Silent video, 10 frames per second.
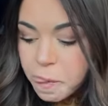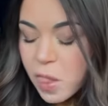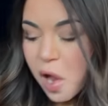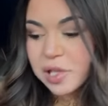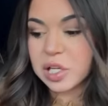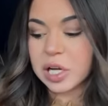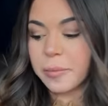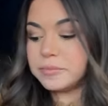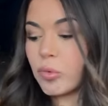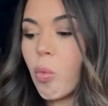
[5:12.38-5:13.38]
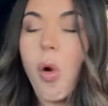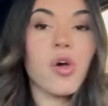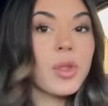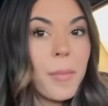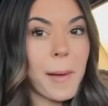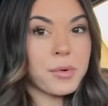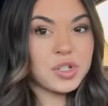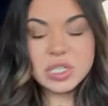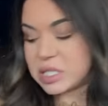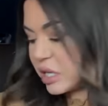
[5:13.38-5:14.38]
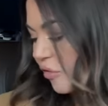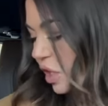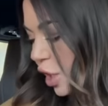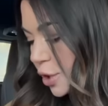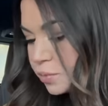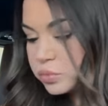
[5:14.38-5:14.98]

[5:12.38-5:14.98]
I like all the peppers and stuff in there.